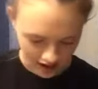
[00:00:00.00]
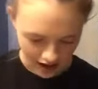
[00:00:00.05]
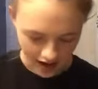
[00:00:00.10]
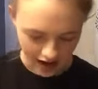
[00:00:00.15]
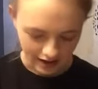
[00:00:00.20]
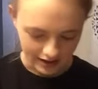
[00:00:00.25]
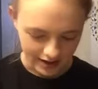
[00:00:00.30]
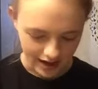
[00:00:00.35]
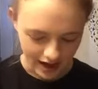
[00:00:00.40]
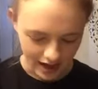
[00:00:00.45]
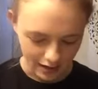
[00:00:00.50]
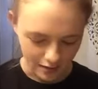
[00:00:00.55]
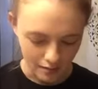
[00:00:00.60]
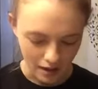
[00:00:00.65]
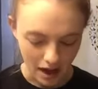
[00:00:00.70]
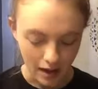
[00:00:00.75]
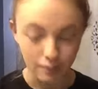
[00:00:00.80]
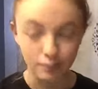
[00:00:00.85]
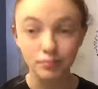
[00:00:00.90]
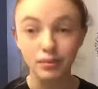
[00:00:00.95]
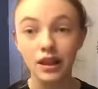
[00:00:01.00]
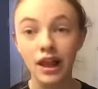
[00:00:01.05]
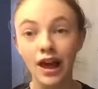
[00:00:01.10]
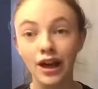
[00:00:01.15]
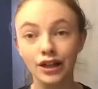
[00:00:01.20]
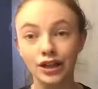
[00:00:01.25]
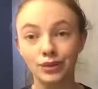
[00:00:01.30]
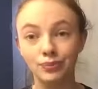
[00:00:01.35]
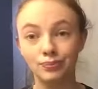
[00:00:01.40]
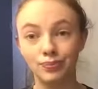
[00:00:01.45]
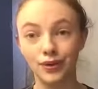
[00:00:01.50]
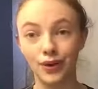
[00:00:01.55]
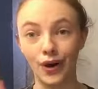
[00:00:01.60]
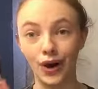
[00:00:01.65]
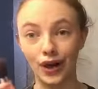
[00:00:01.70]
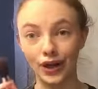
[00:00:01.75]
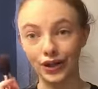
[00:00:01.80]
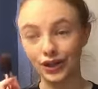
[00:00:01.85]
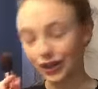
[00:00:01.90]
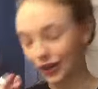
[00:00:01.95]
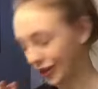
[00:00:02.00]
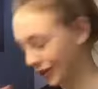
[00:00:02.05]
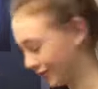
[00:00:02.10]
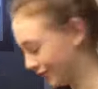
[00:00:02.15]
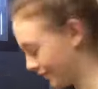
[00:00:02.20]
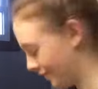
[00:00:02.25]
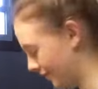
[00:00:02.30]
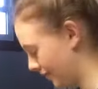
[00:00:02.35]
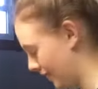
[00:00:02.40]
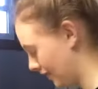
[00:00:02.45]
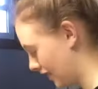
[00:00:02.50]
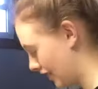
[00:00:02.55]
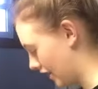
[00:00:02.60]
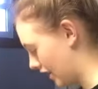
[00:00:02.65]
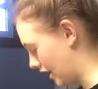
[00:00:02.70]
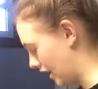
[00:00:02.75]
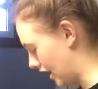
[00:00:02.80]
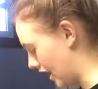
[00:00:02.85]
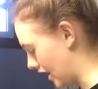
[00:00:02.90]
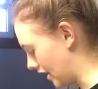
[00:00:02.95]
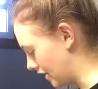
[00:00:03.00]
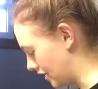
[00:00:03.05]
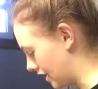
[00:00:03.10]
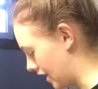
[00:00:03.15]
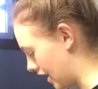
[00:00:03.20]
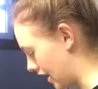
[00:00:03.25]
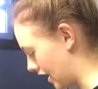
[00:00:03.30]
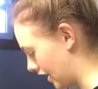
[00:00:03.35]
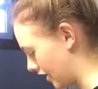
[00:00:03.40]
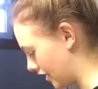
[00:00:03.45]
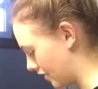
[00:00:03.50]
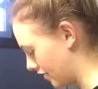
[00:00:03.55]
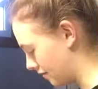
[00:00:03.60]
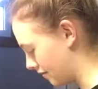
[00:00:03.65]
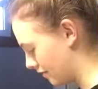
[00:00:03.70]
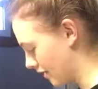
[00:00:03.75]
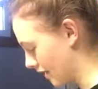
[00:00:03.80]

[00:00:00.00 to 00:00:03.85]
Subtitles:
I take my blush brush and take